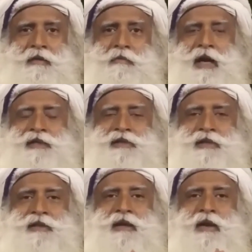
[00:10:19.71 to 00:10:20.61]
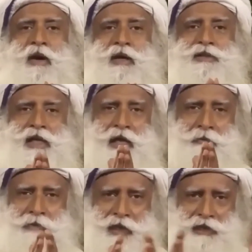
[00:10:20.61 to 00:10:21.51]
But the laws are
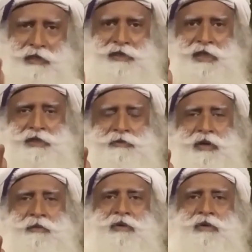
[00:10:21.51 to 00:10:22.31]
made in such a way,